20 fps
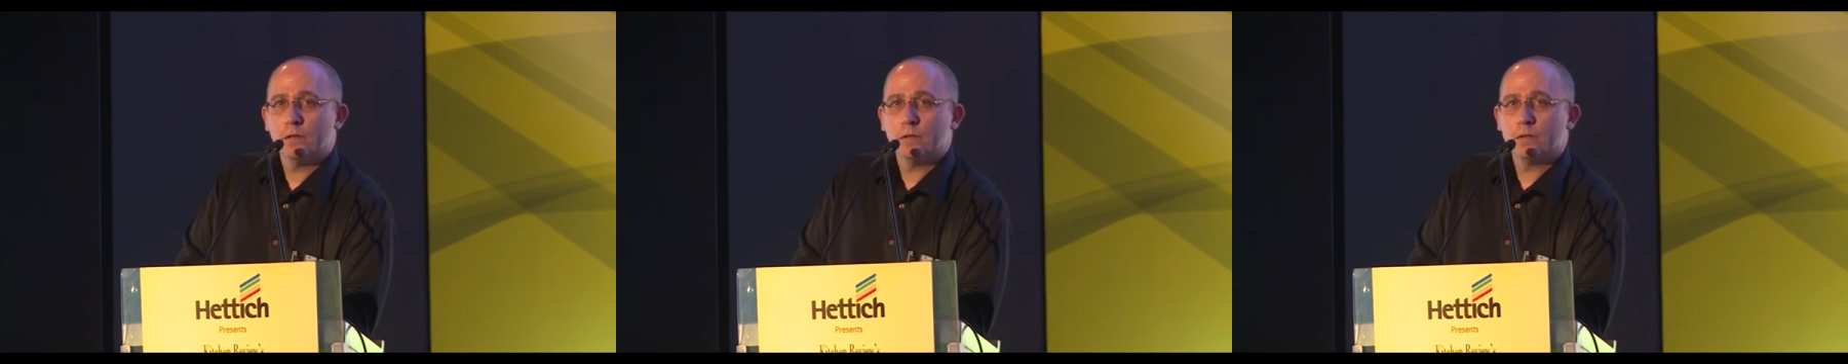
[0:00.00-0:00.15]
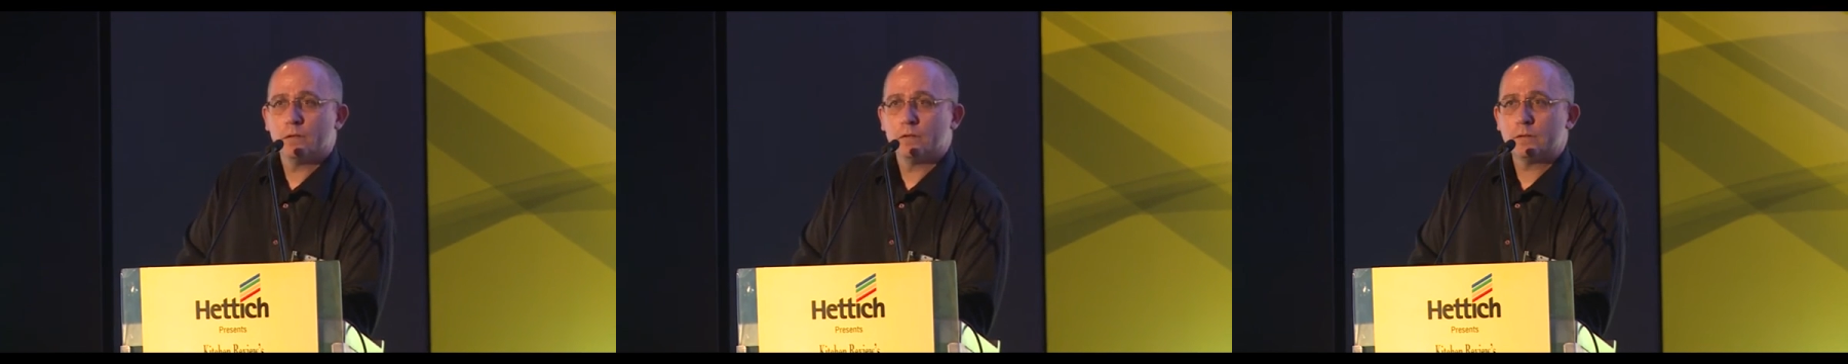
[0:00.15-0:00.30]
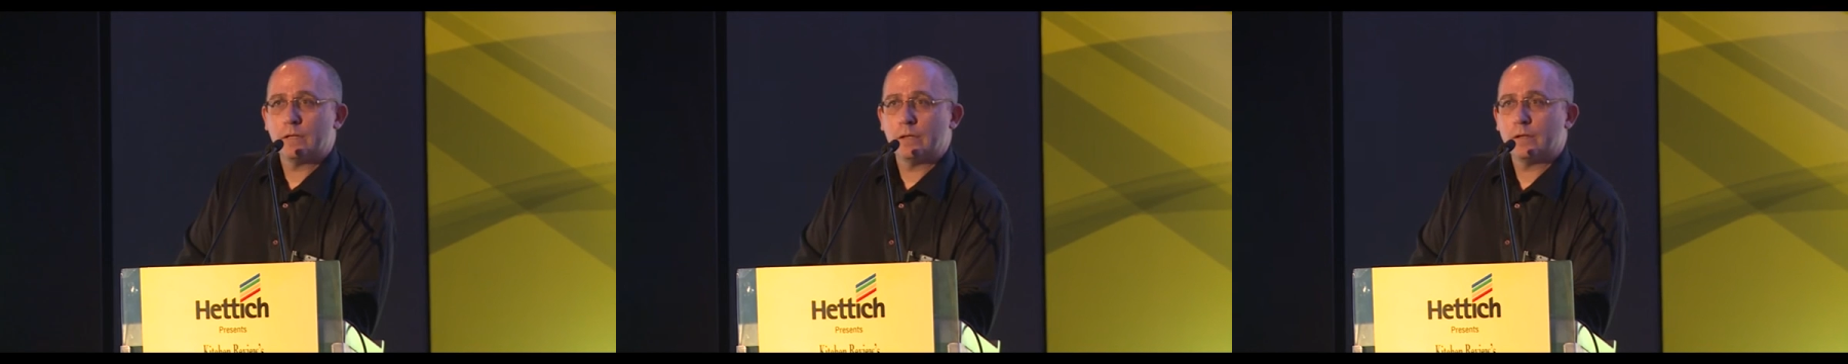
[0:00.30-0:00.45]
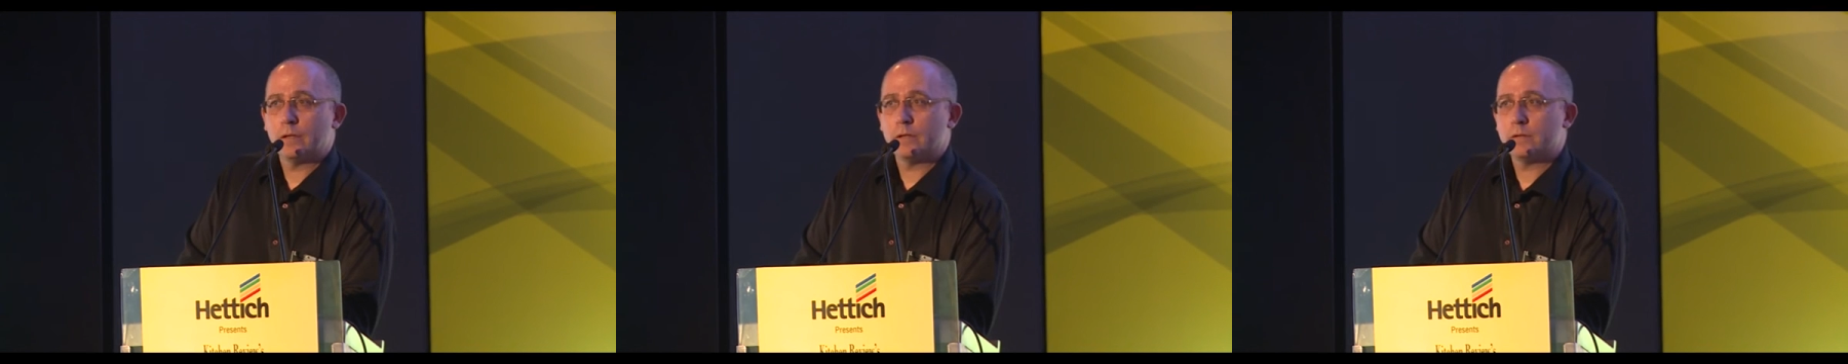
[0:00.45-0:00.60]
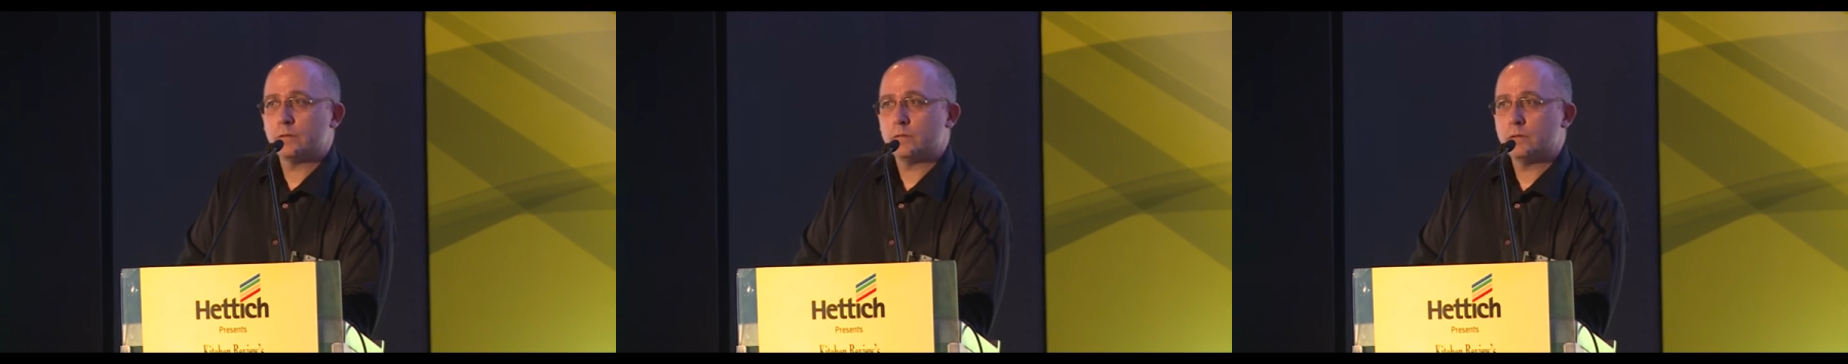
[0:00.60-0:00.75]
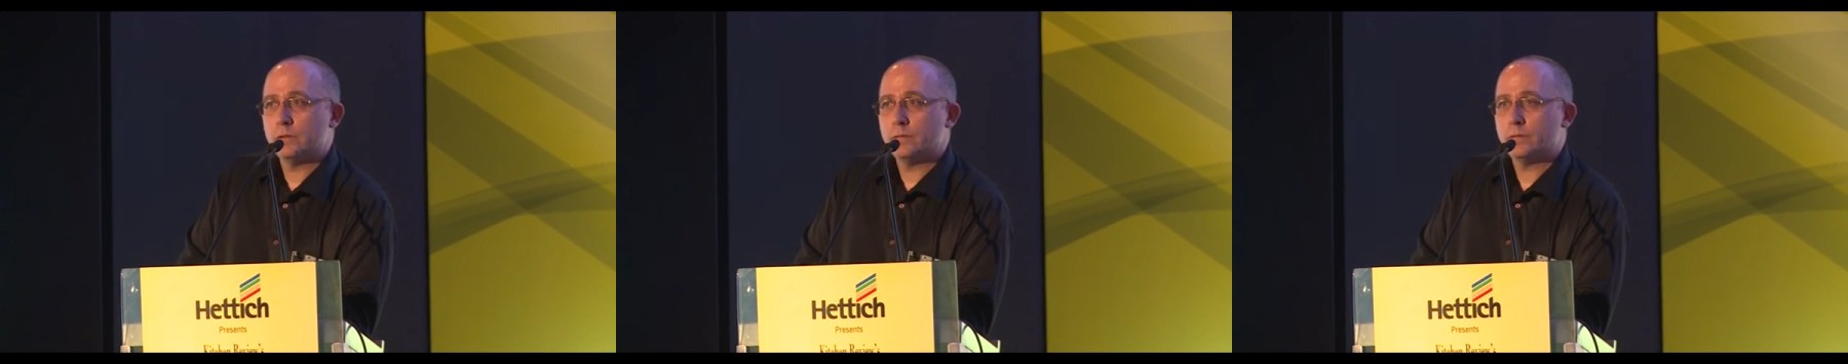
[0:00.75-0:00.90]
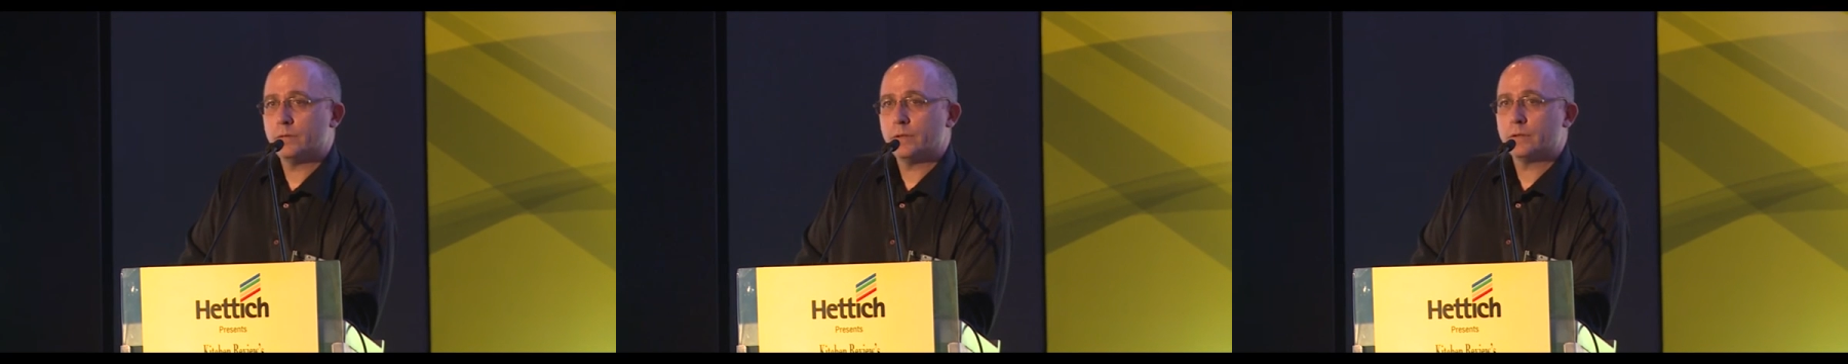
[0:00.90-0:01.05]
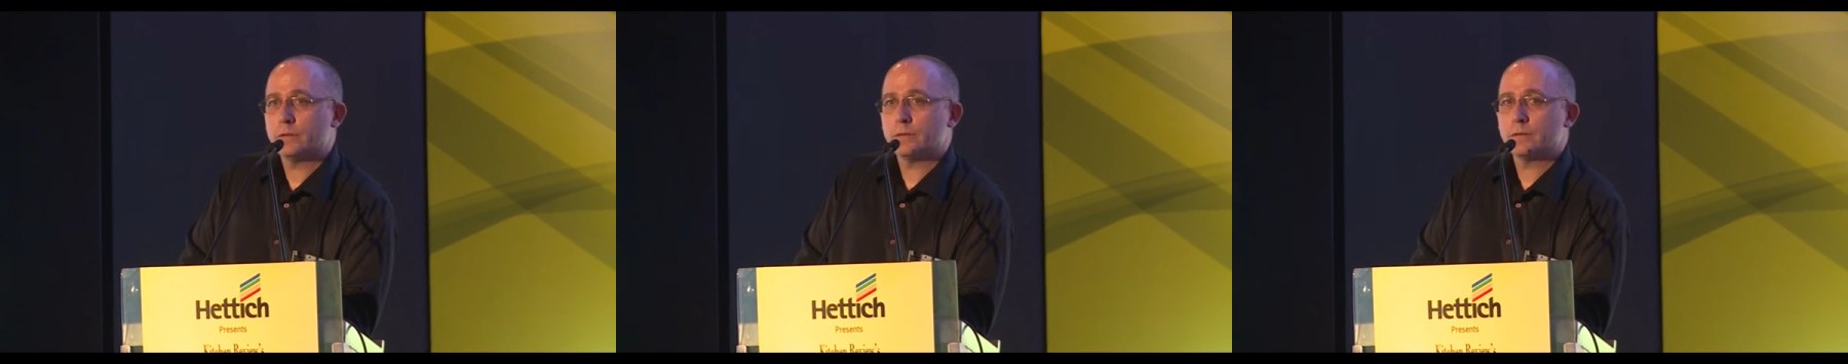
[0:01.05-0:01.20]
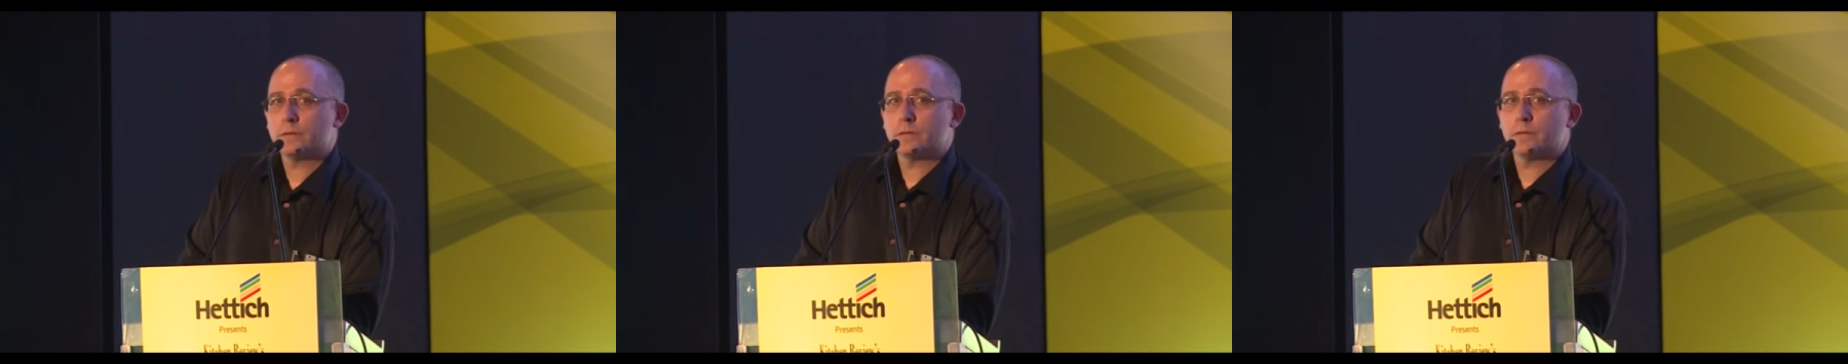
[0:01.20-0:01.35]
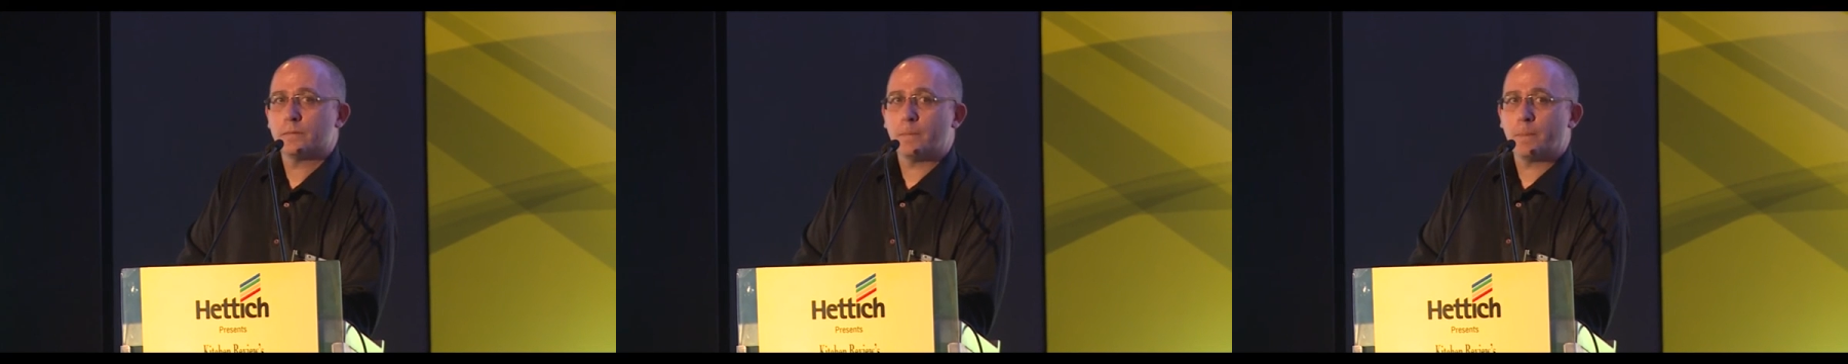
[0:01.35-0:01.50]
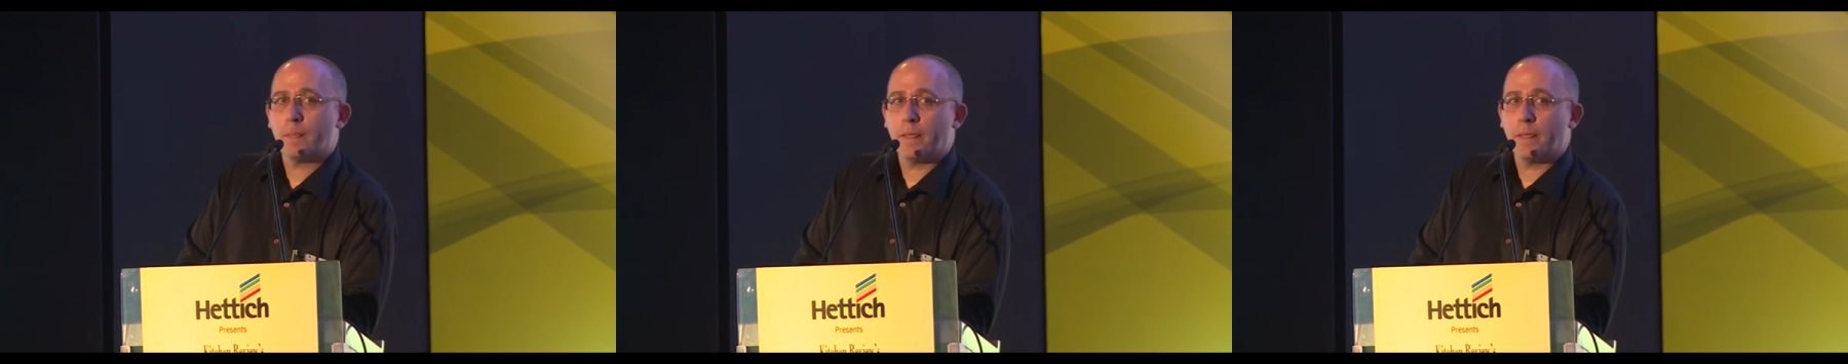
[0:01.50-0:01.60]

standardize your defects,